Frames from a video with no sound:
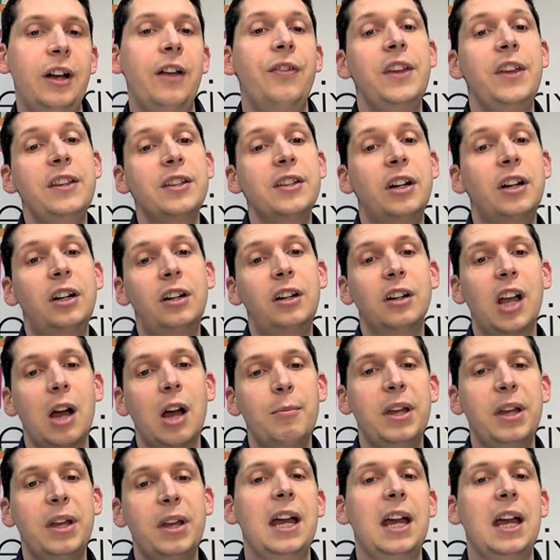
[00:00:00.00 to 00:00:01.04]
These are
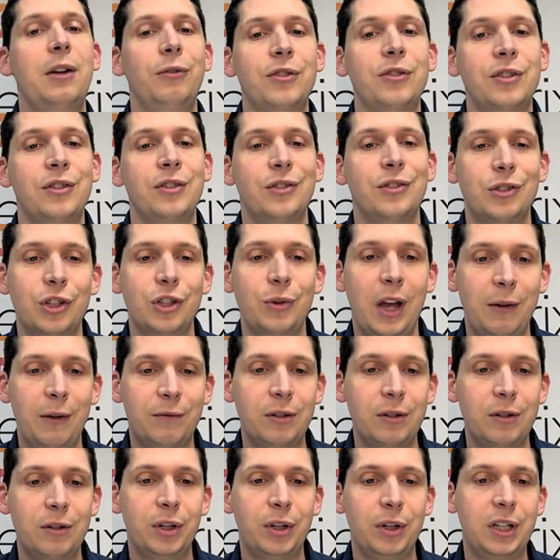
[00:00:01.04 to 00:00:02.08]
coming out to
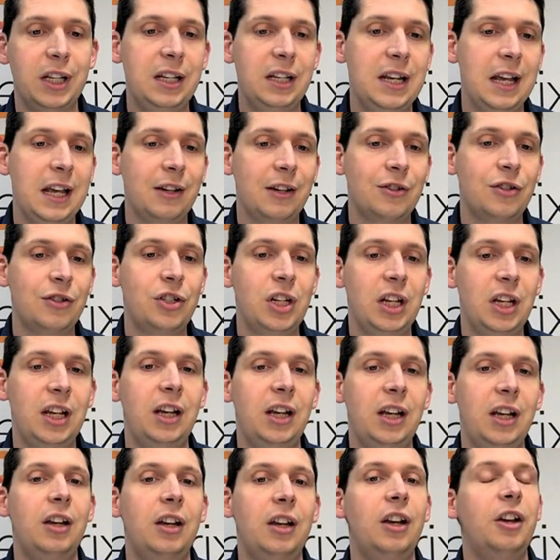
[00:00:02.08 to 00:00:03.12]
everybody next
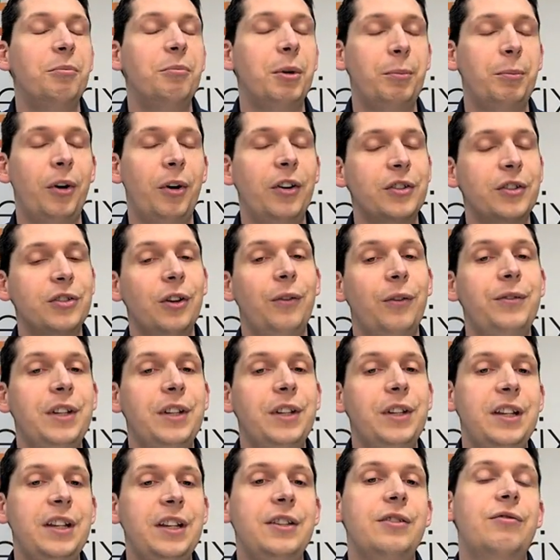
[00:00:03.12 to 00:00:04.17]
year, but
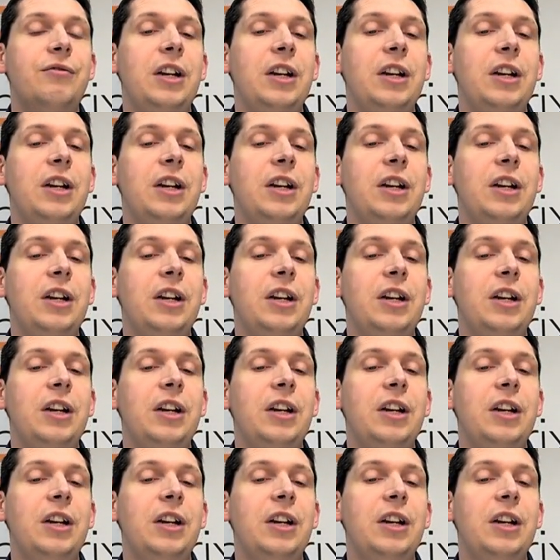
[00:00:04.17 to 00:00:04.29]
Microsoft is